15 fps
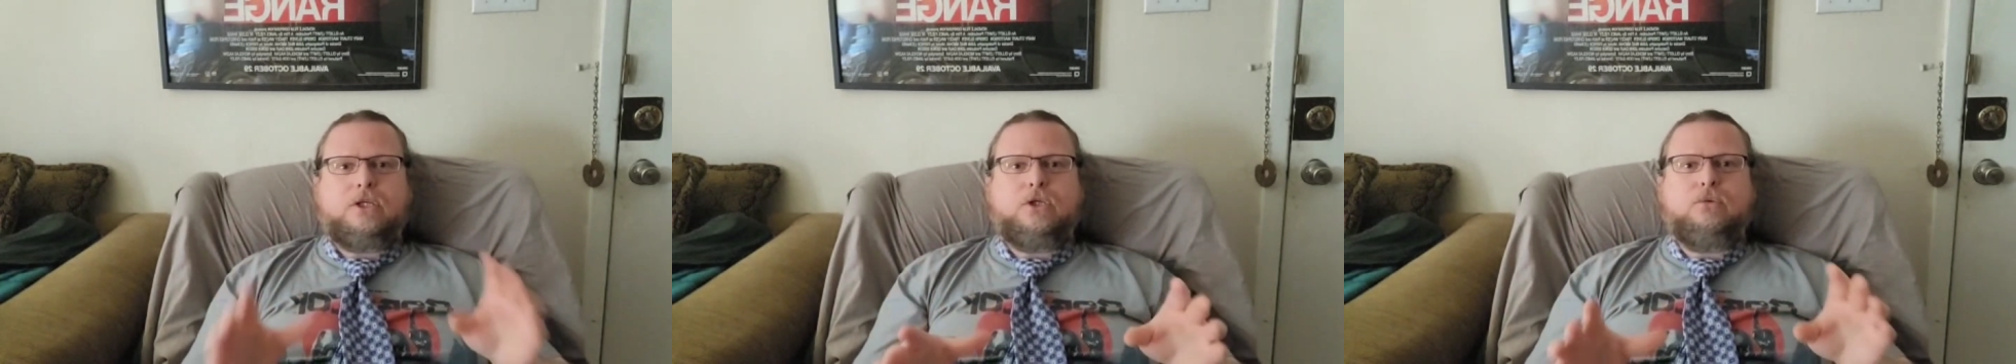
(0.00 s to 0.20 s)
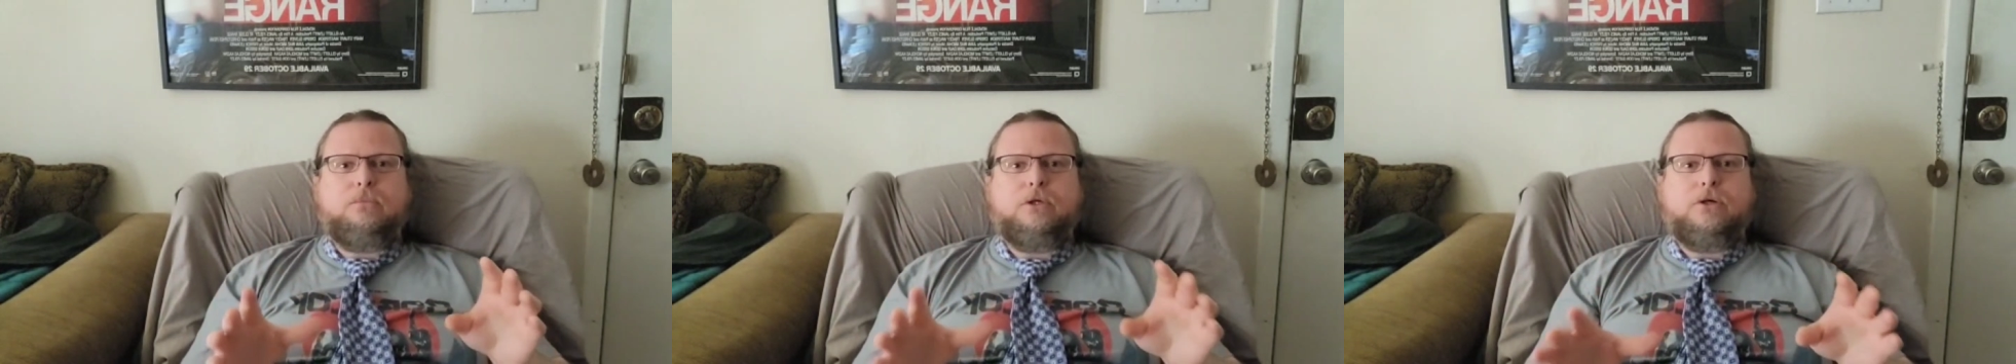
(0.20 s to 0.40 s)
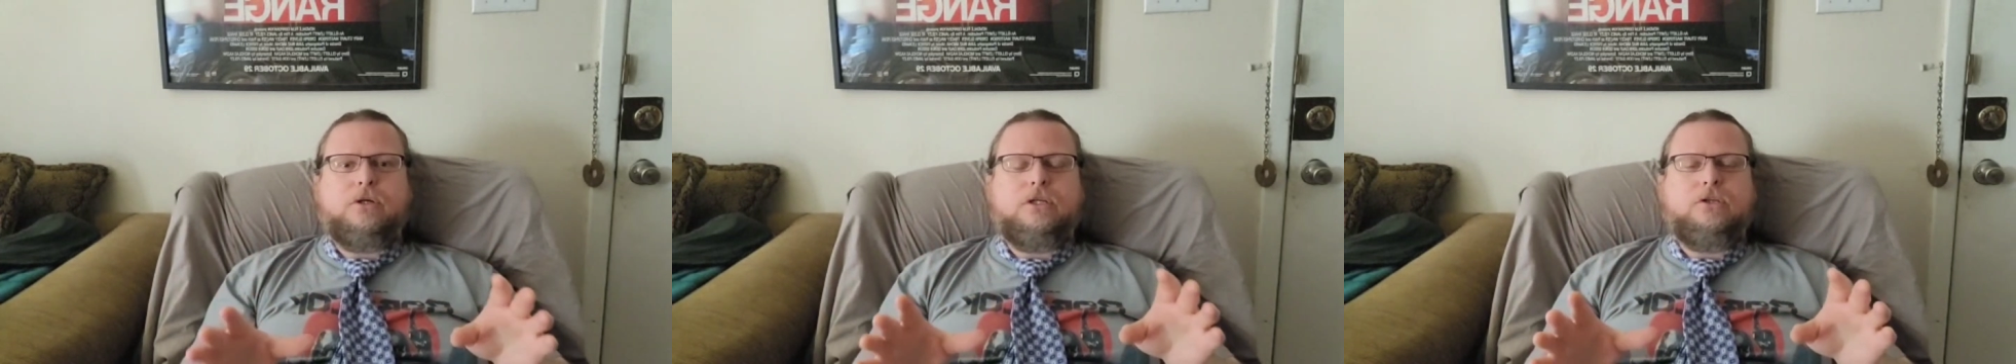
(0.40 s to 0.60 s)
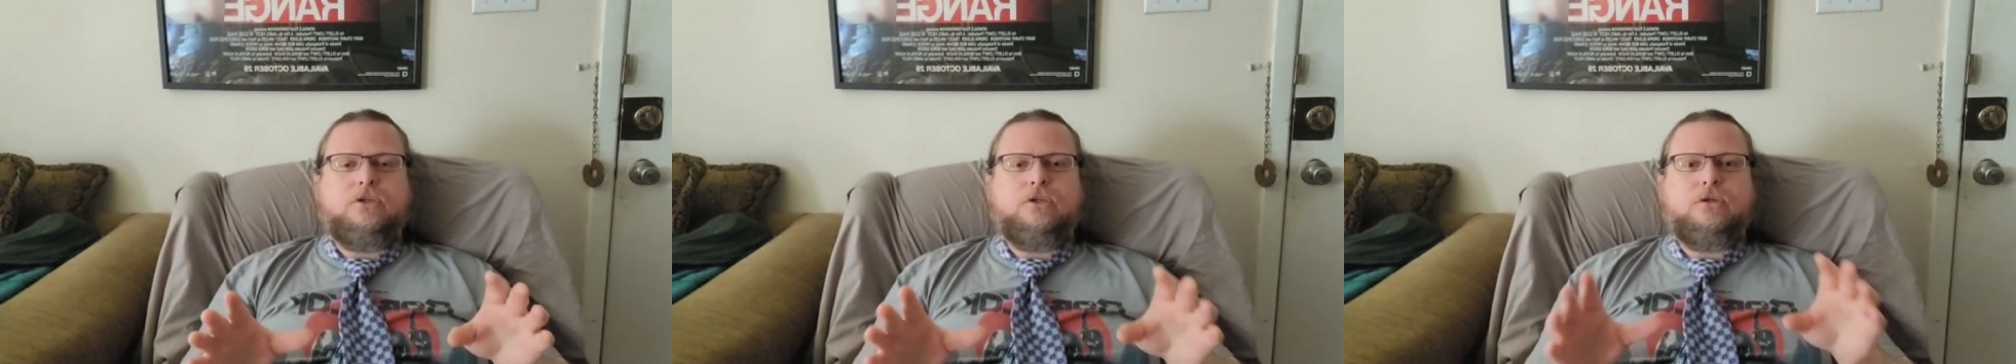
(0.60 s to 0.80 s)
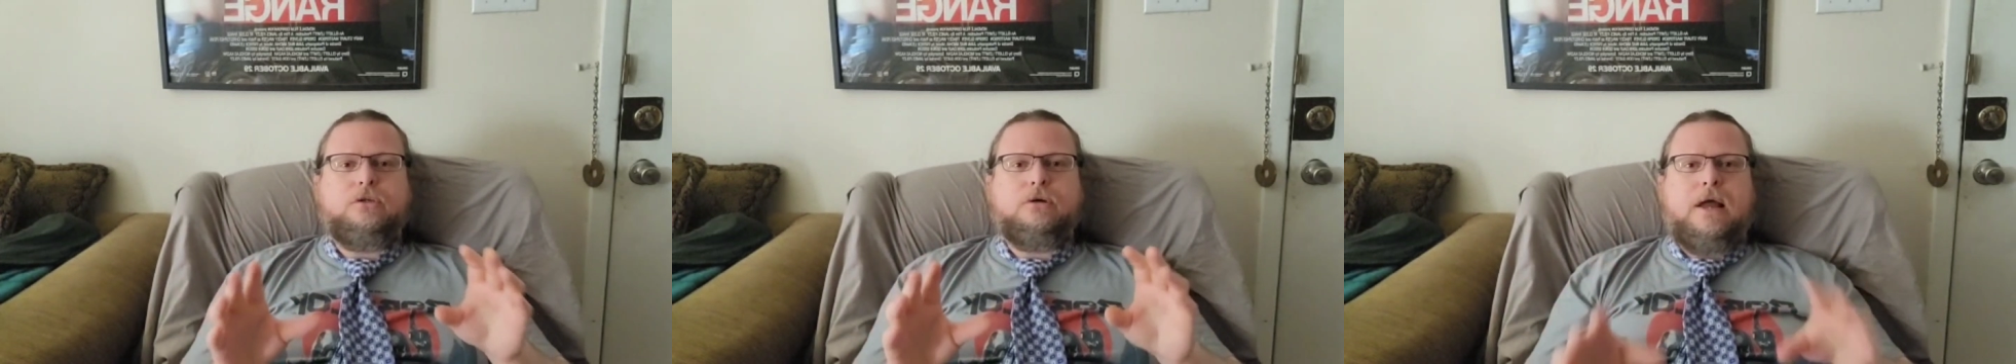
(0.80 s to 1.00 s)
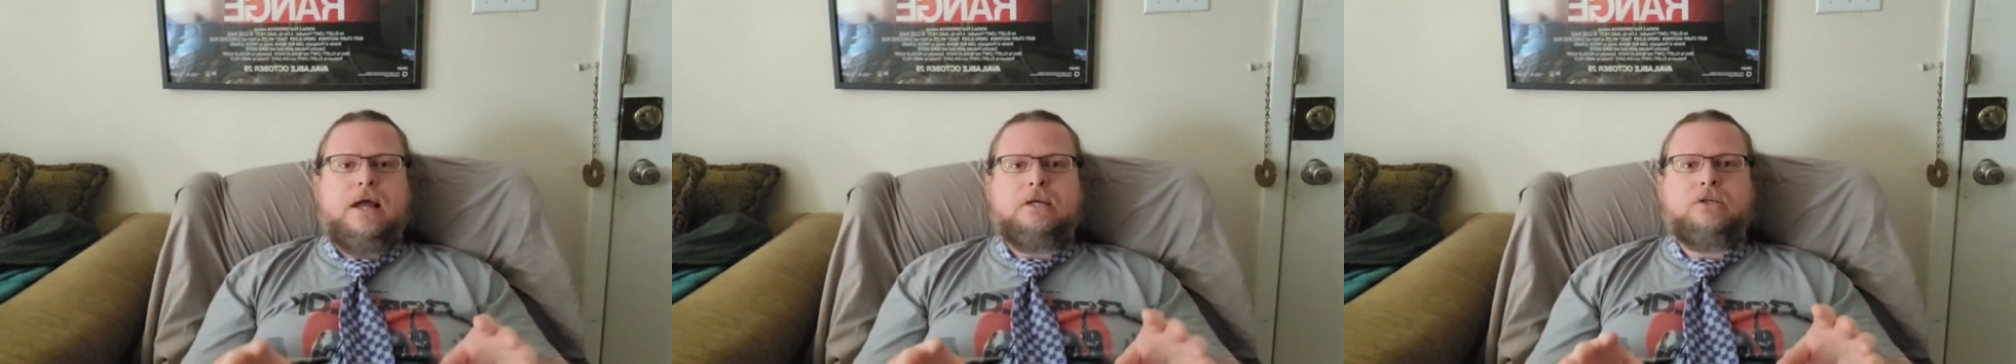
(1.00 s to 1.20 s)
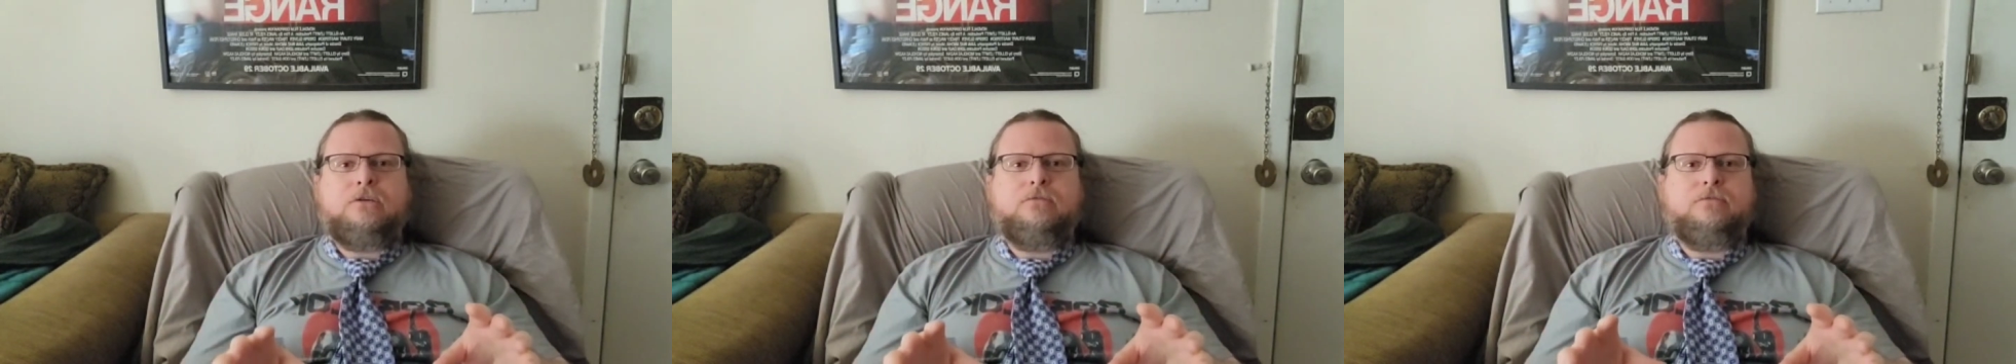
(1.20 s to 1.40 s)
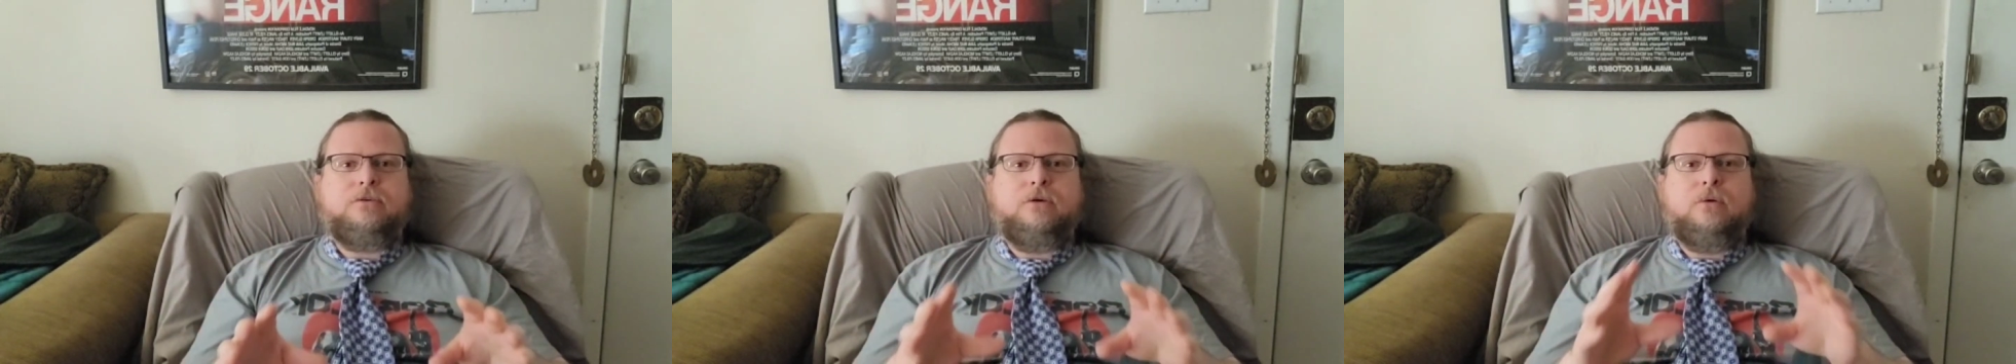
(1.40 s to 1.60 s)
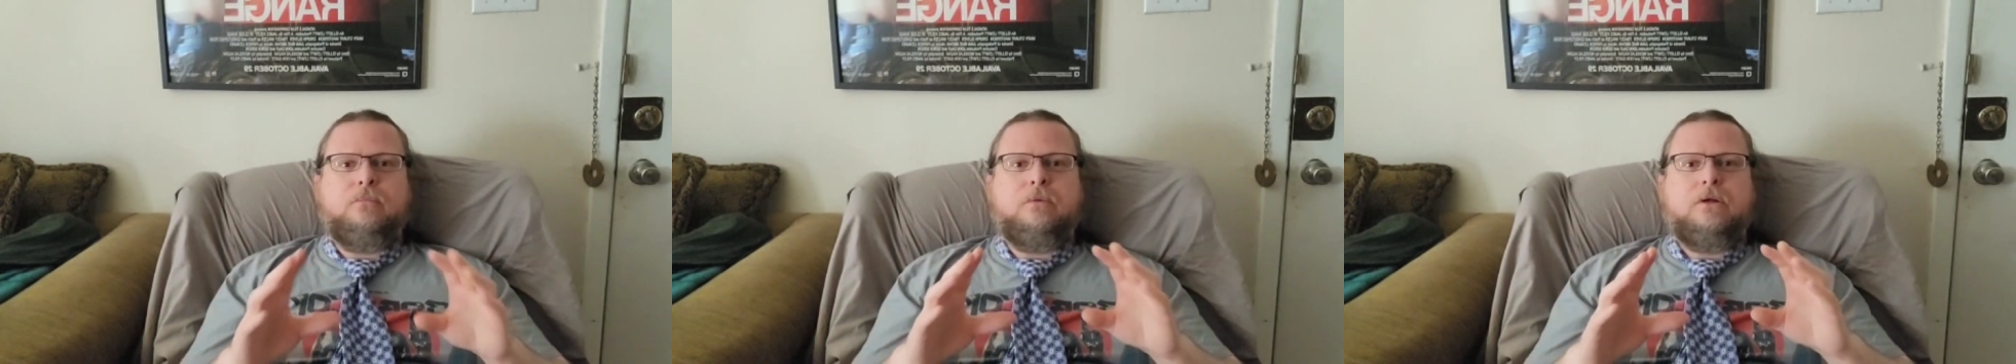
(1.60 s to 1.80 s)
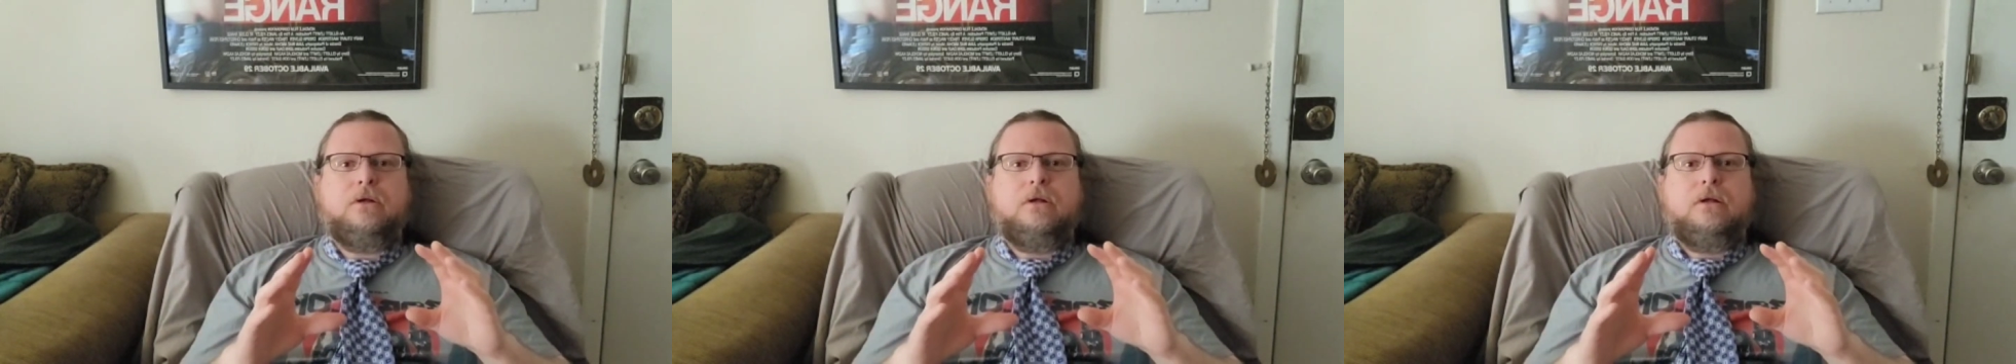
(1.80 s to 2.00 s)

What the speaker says: Cuba Gooding Jr. action film.